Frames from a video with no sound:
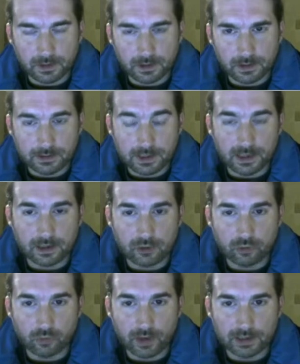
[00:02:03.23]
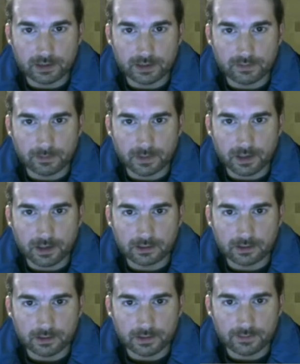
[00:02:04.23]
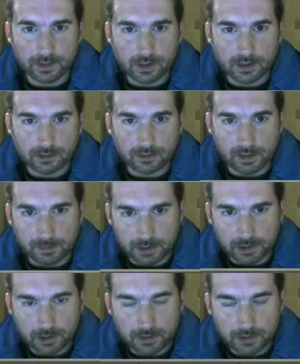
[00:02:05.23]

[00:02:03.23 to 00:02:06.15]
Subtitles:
they're taken directly from the color of the color image.